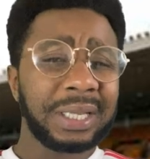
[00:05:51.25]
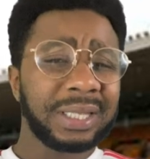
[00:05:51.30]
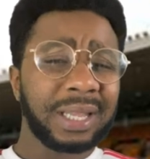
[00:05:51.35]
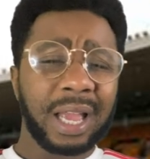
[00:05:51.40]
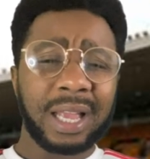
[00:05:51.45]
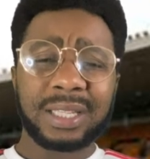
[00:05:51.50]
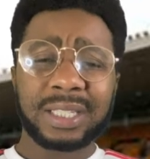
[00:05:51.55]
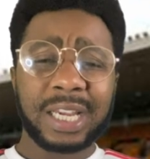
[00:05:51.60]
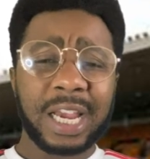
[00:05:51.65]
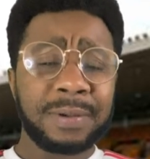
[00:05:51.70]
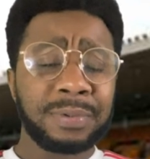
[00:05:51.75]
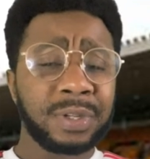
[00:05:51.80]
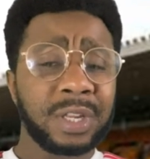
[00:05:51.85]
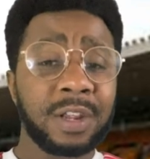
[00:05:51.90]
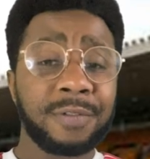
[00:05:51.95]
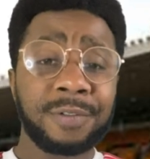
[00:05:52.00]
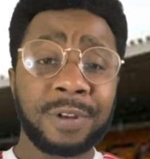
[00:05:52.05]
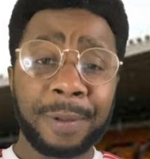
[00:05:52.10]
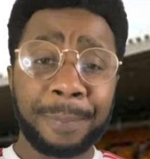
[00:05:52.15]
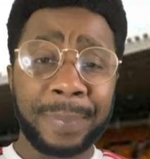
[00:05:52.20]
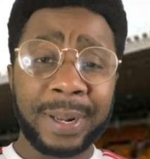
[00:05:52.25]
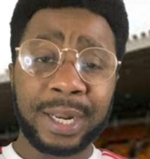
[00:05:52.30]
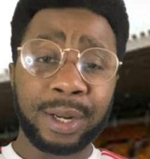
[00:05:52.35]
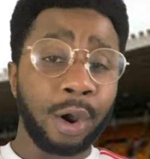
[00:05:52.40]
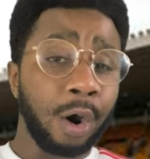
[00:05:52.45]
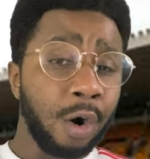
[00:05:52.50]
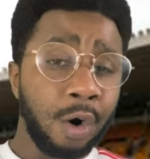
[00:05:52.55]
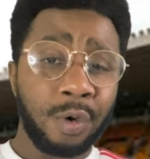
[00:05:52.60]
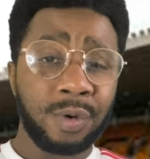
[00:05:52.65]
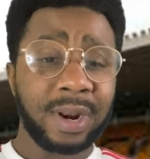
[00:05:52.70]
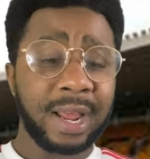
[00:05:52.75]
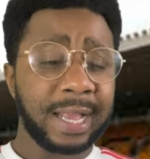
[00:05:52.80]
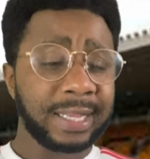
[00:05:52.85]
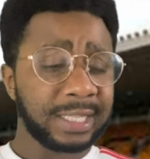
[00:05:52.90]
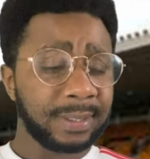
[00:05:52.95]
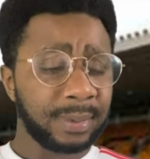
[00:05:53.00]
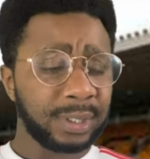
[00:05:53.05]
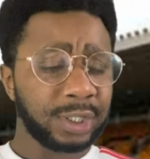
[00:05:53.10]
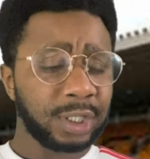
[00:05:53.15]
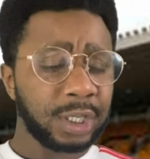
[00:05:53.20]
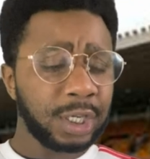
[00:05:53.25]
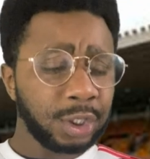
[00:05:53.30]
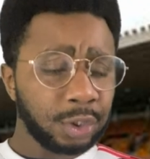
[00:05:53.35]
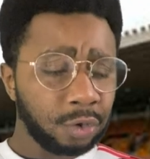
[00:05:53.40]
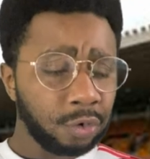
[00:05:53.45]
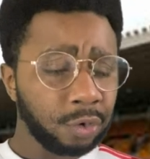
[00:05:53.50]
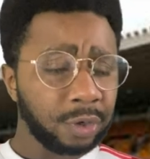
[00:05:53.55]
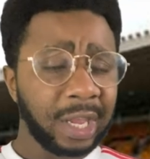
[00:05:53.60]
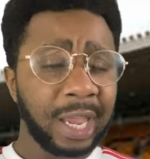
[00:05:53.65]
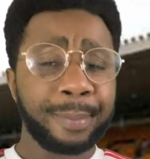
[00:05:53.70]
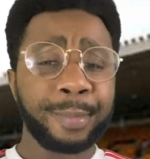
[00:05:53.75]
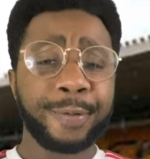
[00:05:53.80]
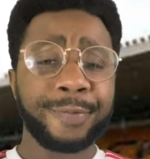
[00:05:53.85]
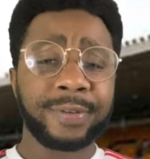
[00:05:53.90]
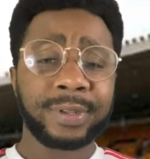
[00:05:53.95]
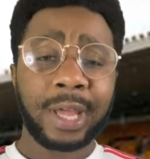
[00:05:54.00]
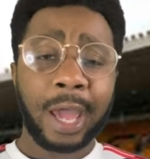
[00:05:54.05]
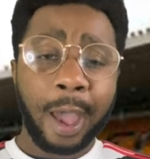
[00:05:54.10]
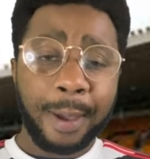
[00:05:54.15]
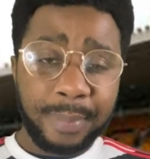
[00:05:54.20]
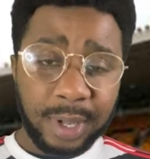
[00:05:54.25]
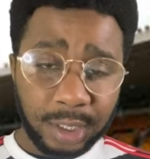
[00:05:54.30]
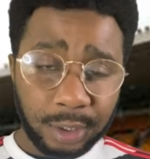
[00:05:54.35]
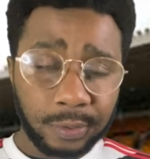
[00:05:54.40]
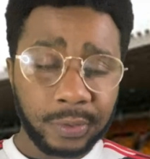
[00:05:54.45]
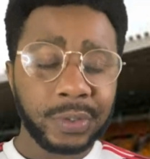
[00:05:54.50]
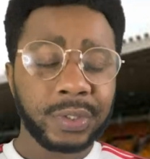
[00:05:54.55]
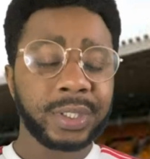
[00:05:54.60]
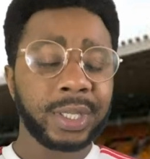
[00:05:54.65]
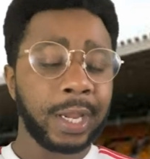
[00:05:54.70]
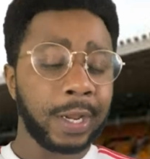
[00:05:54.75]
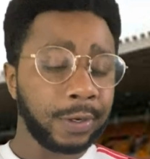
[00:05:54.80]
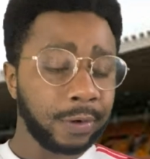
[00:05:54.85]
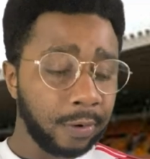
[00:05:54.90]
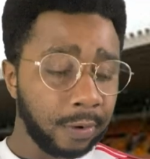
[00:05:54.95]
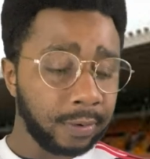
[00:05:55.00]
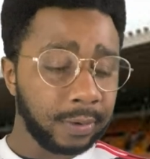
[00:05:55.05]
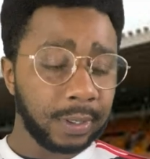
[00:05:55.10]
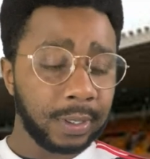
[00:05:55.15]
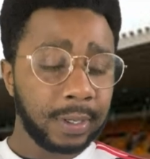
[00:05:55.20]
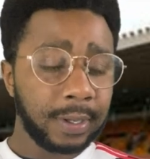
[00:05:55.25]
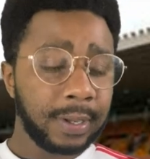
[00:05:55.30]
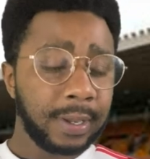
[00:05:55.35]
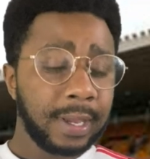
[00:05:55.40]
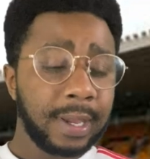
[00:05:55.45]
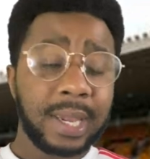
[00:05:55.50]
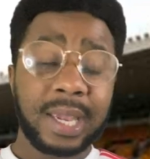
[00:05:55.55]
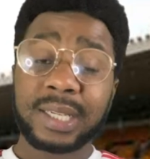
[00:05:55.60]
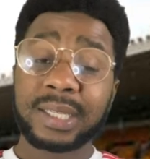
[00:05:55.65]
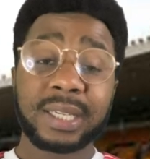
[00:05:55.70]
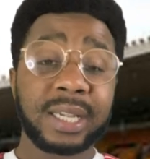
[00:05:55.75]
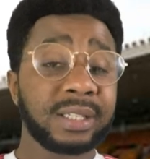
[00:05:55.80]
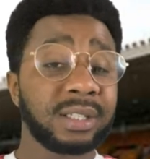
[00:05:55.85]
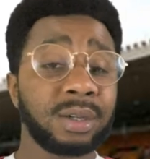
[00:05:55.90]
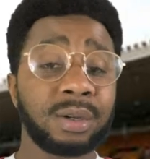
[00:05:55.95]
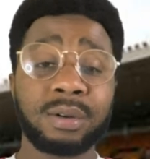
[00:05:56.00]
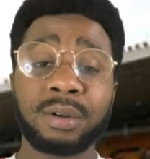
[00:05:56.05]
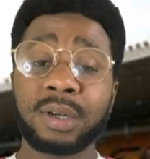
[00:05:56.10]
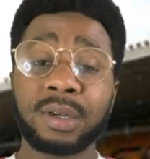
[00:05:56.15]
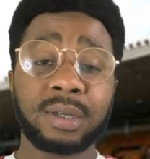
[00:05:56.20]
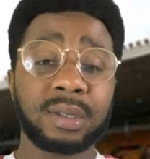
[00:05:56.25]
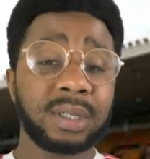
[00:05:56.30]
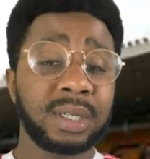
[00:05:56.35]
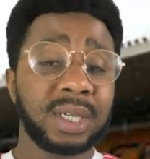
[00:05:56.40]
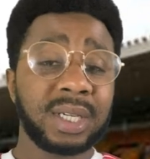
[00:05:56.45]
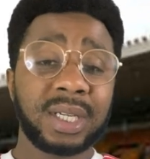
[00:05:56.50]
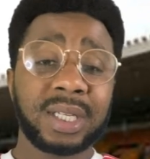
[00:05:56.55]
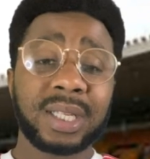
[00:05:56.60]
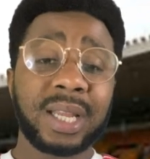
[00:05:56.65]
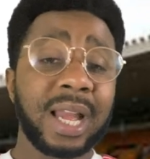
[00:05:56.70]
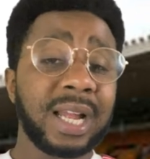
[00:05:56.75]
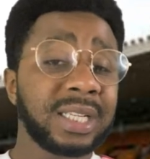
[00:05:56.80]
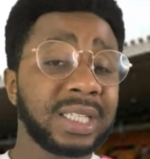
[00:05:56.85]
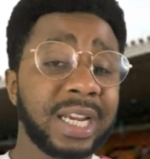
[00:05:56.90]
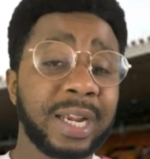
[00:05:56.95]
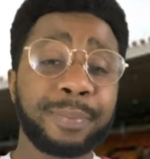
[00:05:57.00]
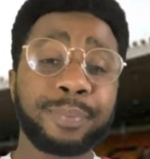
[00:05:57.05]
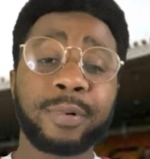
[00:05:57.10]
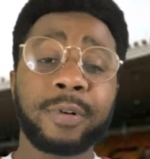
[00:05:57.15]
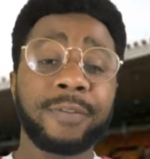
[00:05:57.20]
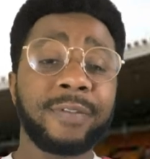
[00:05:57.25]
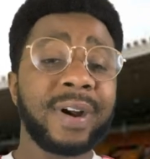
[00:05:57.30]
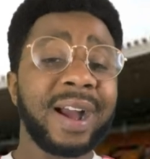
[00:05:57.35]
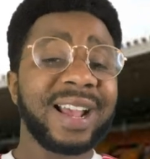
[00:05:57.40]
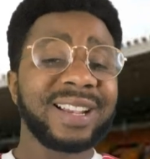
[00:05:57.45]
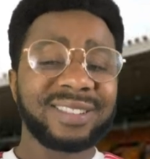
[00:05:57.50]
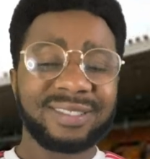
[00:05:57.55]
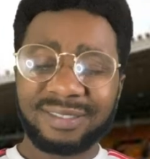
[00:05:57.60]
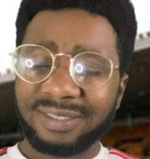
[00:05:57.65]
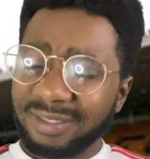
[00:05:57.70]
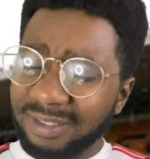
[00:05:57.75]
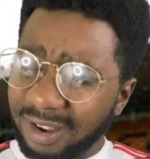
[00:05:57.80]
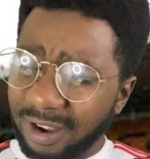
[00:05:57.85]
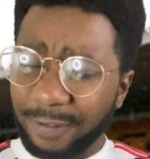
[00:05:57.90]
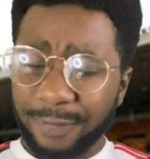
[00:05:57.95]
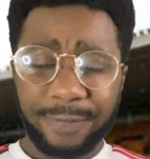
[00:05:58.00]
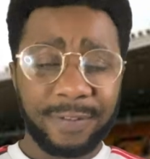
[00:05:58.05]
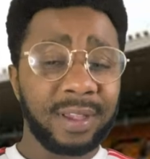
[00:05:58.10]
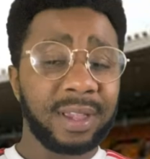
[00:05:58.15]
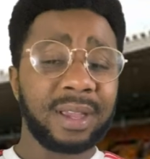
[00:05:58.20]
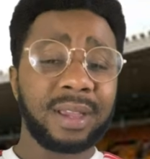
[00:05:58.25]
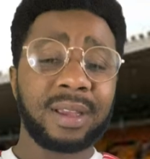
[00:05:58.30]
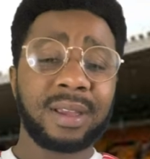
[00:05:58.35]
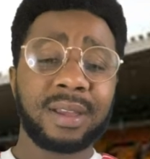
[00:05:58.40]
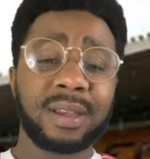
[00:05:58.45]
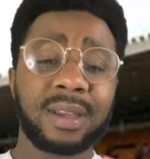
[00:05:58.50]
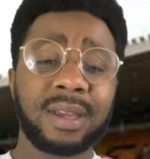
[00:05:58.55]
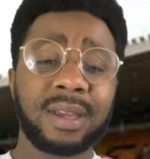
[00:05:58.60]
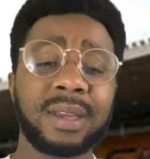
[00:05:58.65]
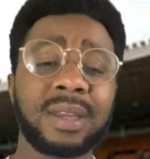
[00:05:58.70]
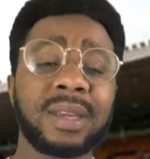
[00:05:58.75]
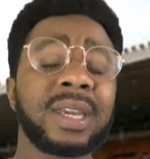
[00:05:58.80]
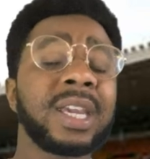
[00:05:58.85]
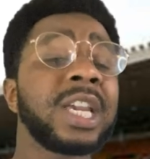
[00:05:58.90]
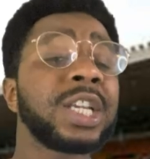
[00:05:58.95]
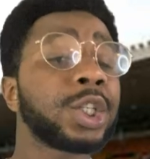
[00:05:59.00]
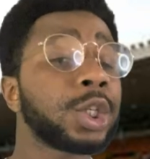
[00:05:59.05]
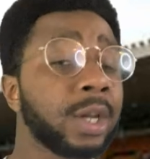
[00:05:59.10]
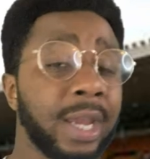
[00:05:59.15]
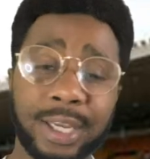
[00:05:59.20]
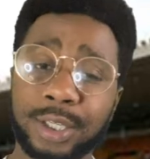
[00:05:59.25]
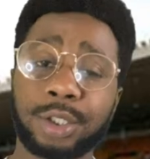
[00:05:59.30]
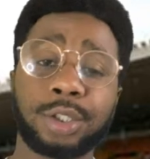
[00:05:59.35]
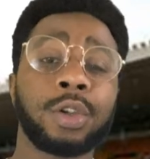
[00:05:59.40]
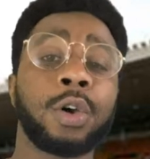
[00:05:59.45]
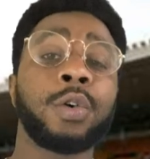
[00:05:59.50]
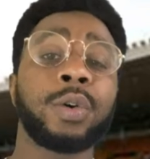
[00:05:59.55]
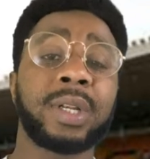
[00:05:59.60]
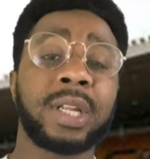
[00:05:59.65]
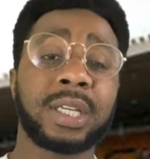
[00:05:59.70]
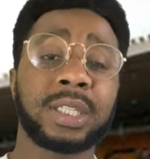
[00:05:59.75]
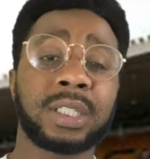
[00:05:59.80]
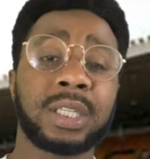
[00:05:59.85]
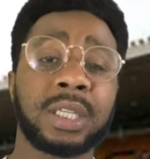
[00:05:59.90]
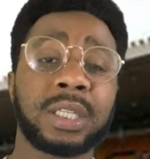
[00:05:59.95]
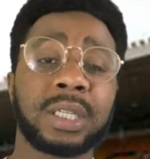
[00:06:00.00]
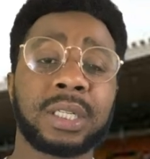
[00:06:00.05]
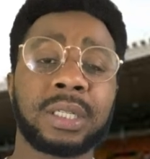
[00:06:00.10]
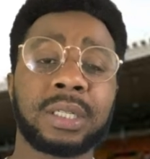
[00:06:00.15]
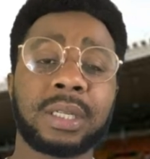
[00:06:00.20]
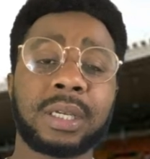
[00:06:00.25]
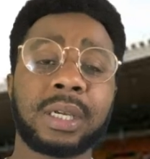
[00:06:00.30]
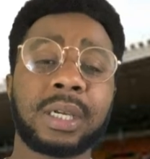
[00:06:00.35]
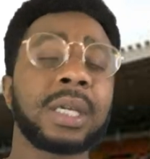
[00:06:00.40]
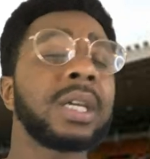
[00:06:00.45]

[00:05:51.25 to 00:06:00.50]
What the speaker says: Dan James didn't even play the whole 90 minutes. He should have came off and Ahmed should have stayed on. It says, oh, Dan James provides nothing. He should get sold next season.